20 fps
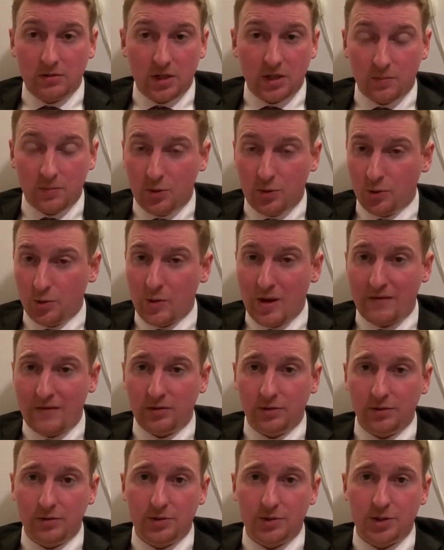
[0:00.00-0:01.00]
the computer
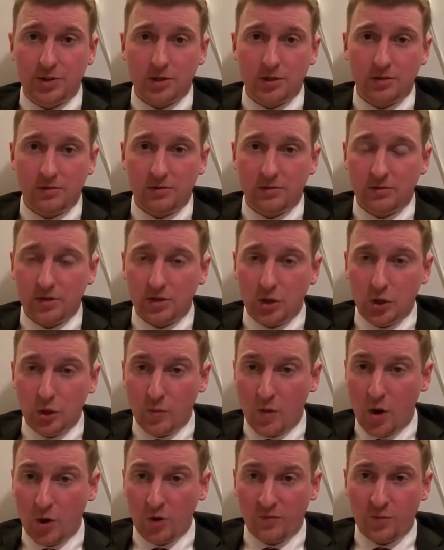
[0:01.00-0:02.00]
revolution, the new
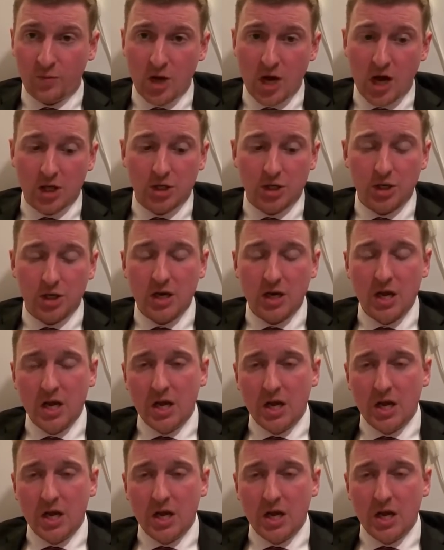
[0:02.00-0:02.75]
mode of production,